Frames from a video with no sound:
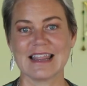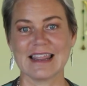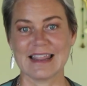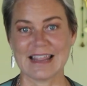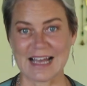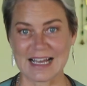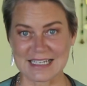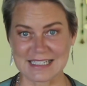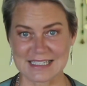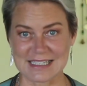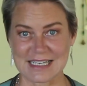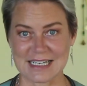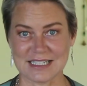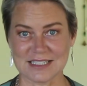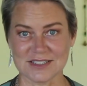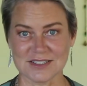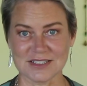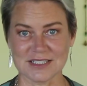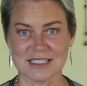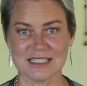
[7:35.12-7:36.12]
that
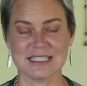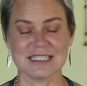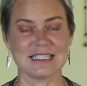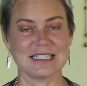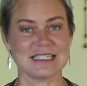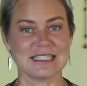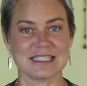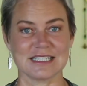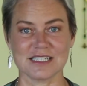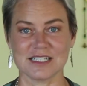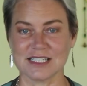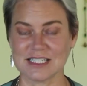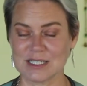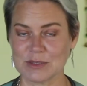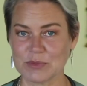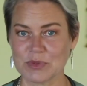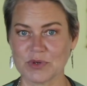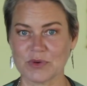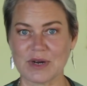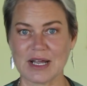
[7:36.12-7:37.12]
sound is a
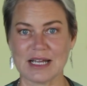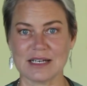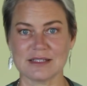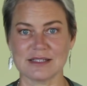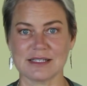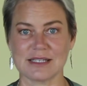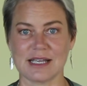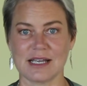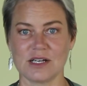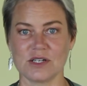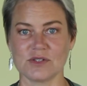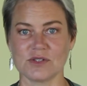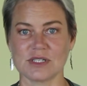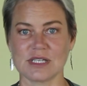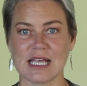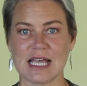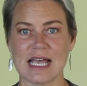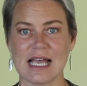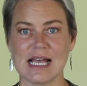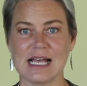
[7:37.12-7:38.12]
simple rattle sound,
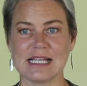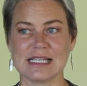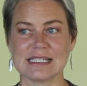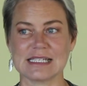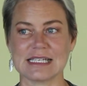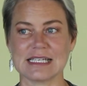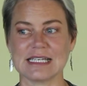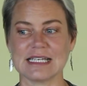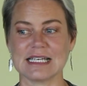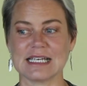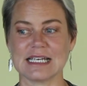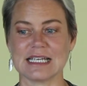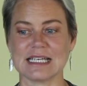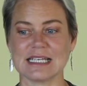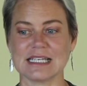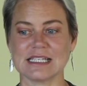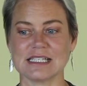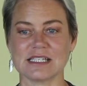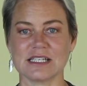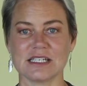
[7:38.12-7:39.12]
and
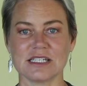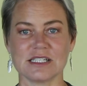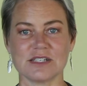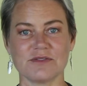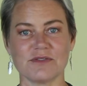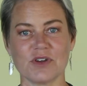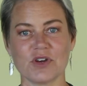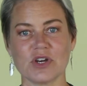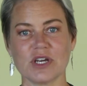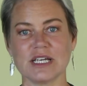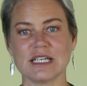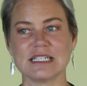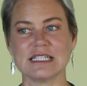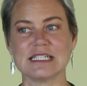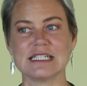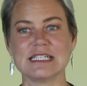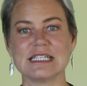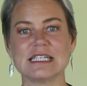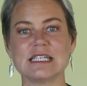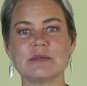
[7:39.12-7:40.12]
it's a very
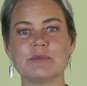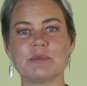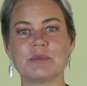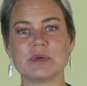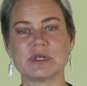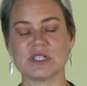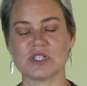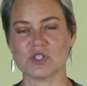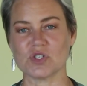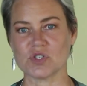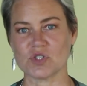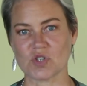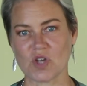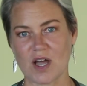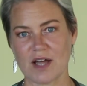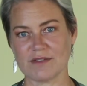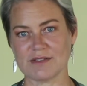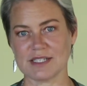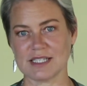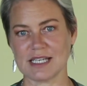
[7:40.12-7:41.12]
deep but
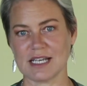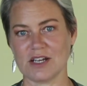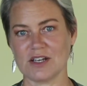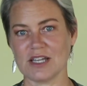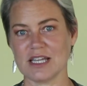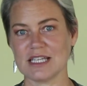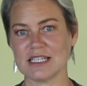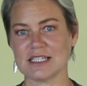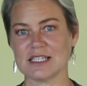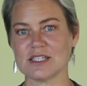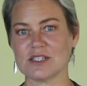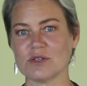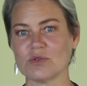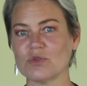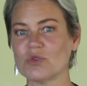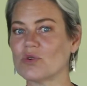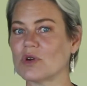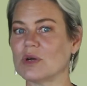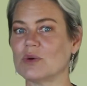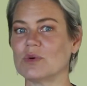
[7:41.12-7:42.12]
soft sound. This is a
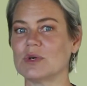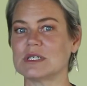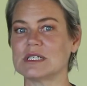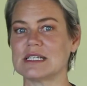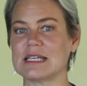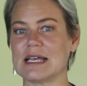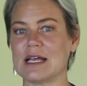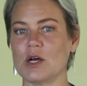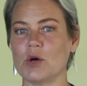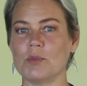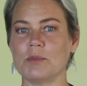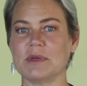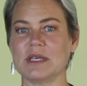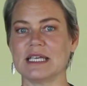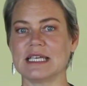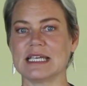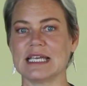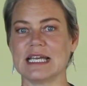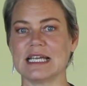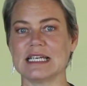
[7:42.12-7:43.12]
great one to help me
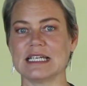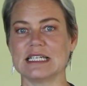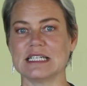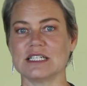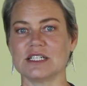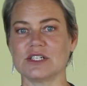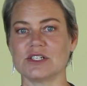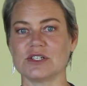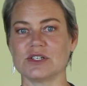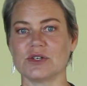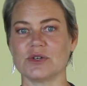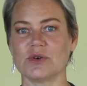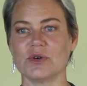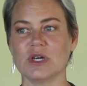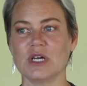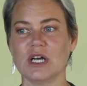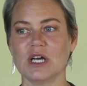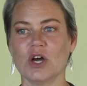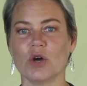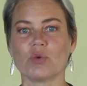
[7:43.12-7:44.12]
get into
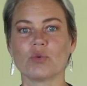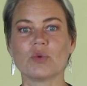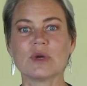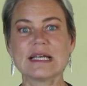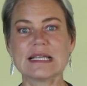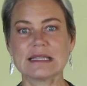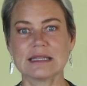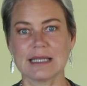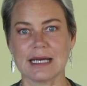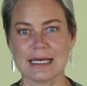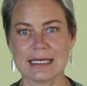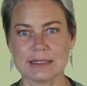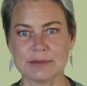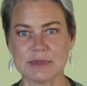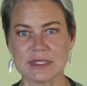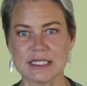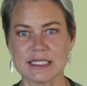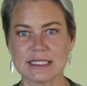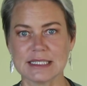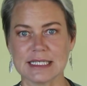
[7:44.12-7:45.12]

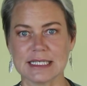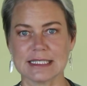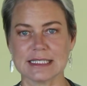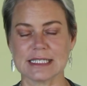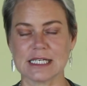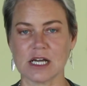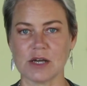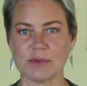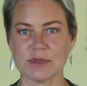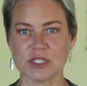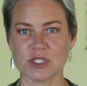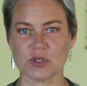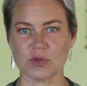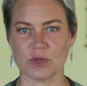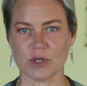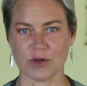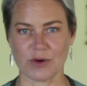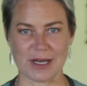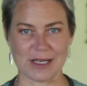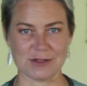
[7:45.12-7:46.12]
realignment and come into a
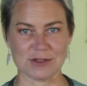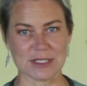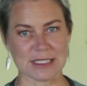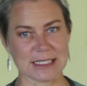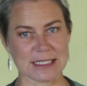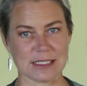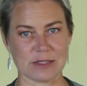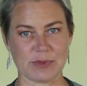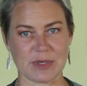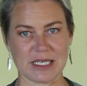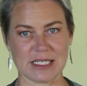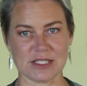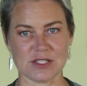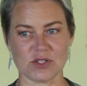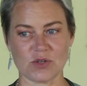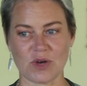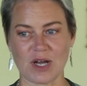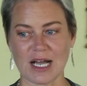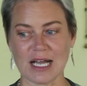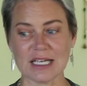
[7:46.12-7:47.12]
grounding space.
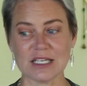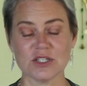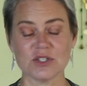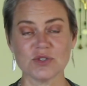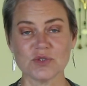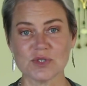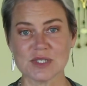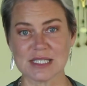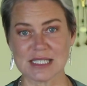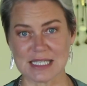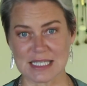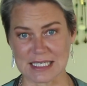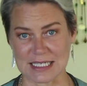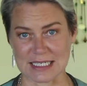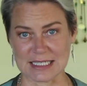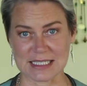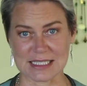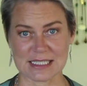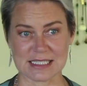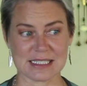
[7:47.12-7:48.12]
So I use
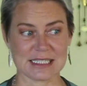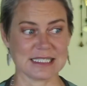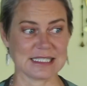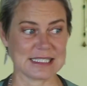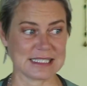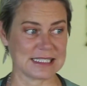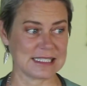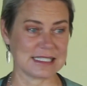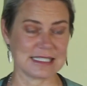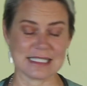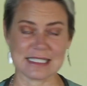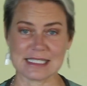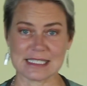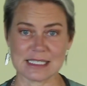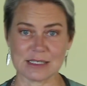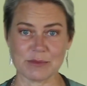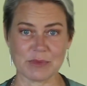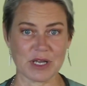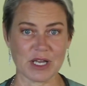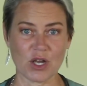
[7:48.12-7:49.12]
this. It sits
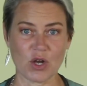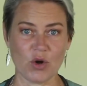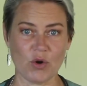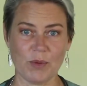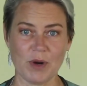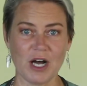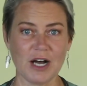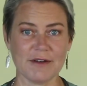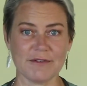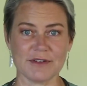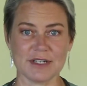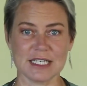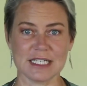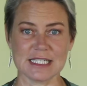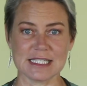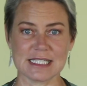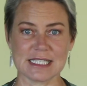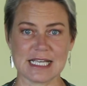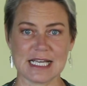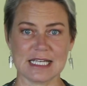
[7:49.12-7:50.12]
in my home
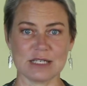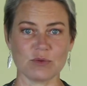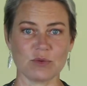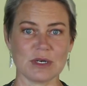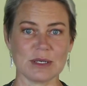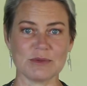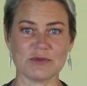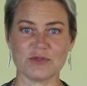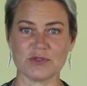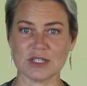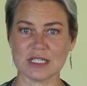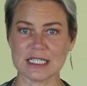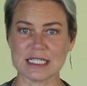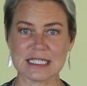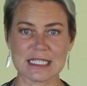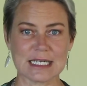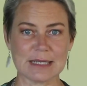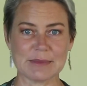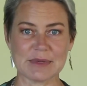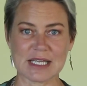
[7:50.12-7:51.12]
office, and when I'm feeling
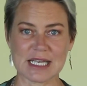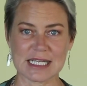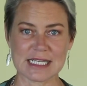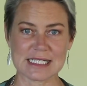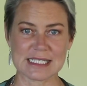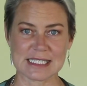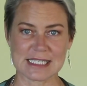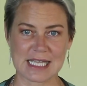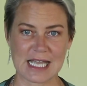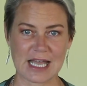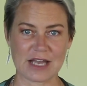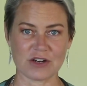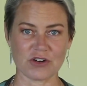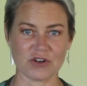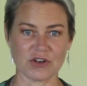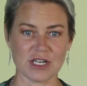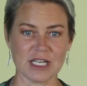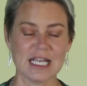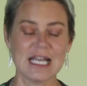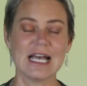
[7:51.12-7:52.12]
that I'm getting
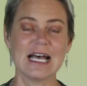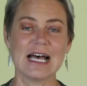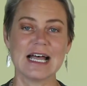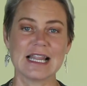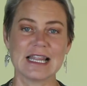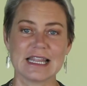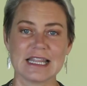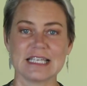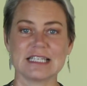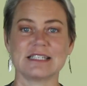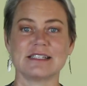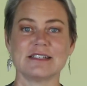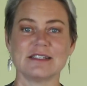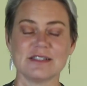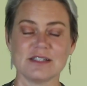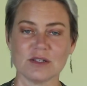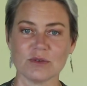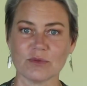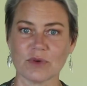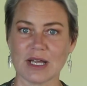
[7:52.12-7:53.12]
scattered, this
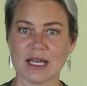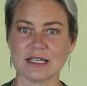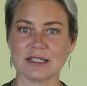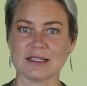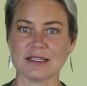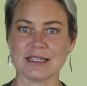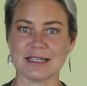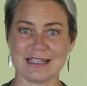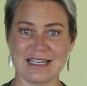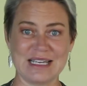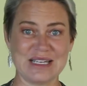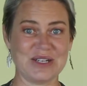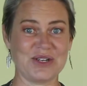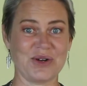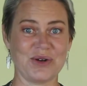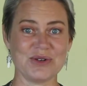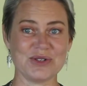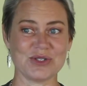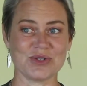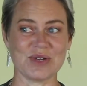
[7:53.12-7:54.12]
is the rattle that I
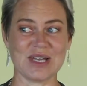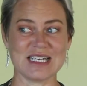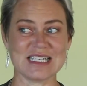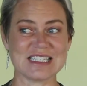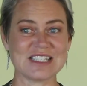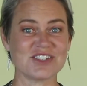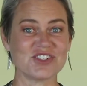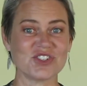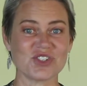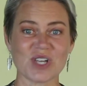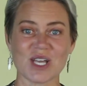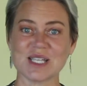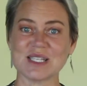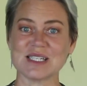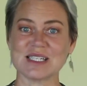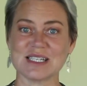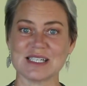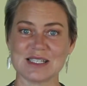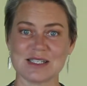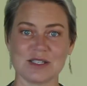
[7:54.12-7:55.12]
go to, and it's
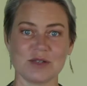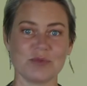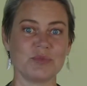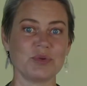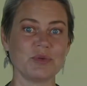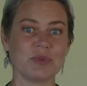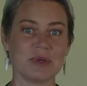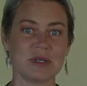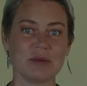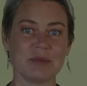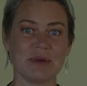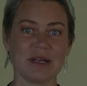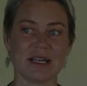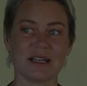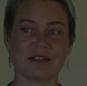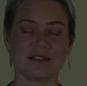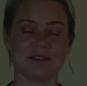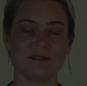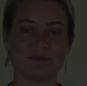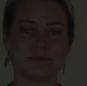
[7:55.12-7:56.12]
just a simple pill
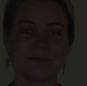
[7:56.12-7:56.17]
bottle.